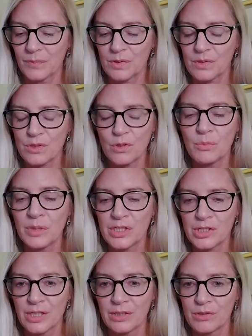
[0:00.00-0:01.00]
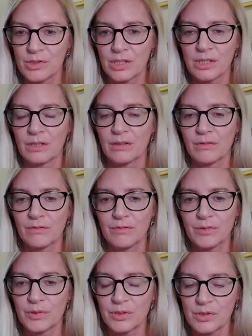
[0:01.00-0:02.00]
so much energy
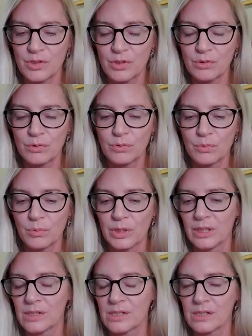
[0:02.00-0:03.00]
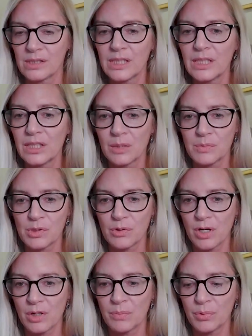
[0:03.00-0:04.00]
for the 2 weeks leading up to
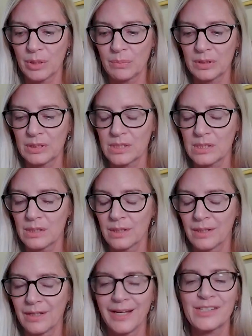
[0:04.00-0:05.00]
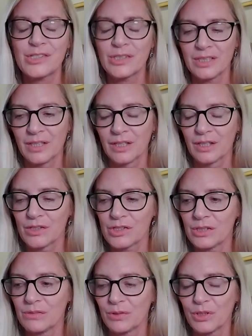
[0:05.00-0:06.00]
our appointment. Actually,
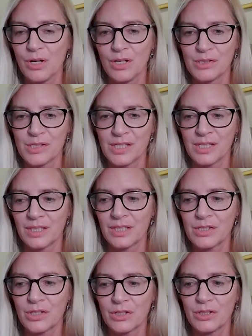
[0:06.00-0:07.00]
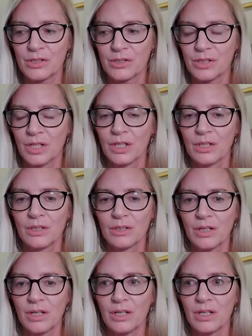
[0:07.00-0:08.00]
she recalls that it took her
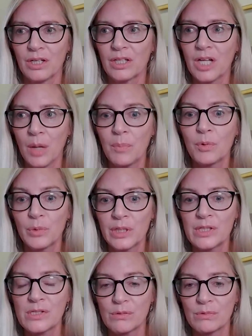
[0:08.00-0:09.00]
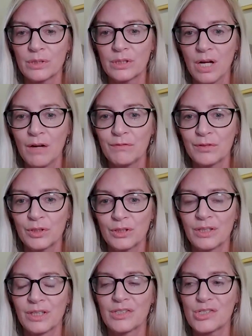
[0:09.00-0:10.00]
a couple weeks to
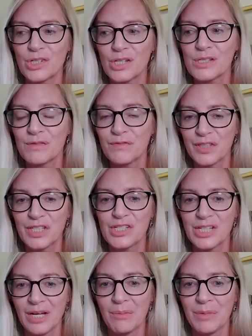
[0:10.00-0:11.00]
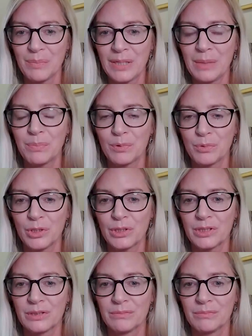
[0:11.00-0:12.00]
recover just finishing out my
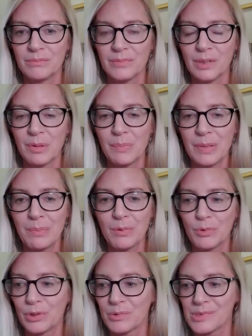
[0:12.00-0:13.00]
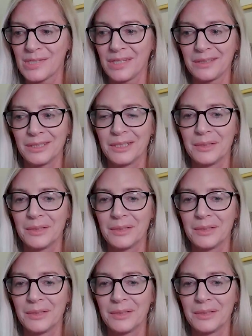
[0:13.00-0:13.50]
paperwork. And my paperwork was like,